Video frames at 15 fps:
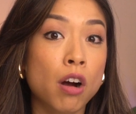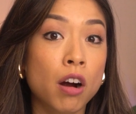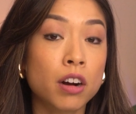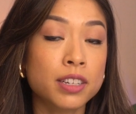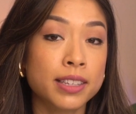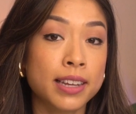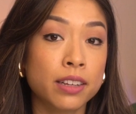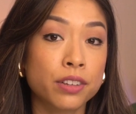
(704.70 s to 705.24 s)

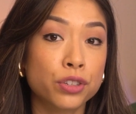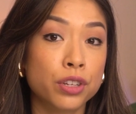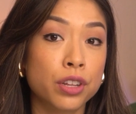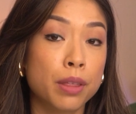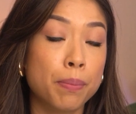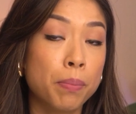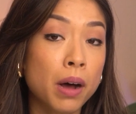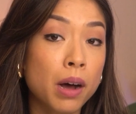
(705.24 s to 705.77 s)
car sales to
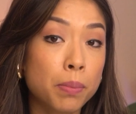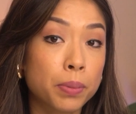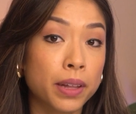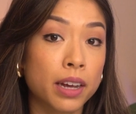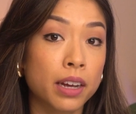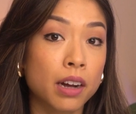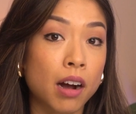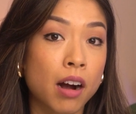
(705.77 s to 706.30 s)
the
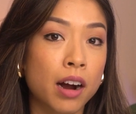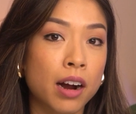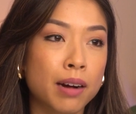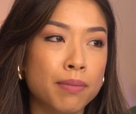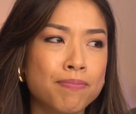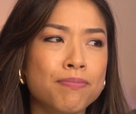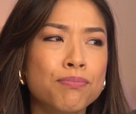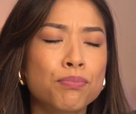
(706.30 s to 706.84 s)
public
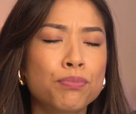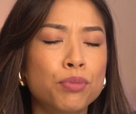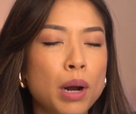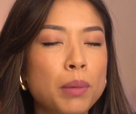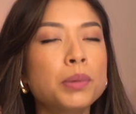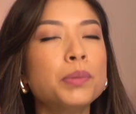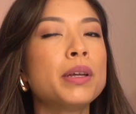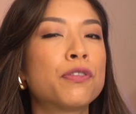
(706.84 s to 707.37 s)
are
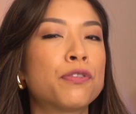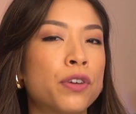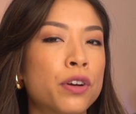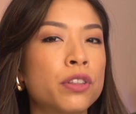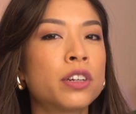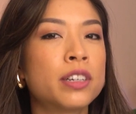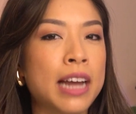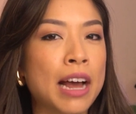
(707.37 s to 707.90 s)
probably
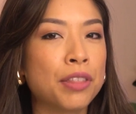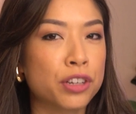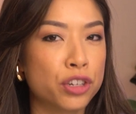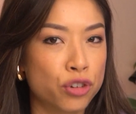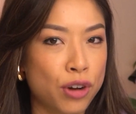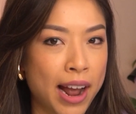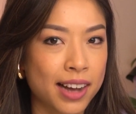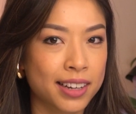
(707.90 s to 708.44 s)
further down the
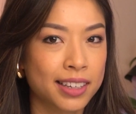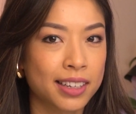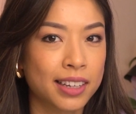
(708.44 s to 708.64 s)
track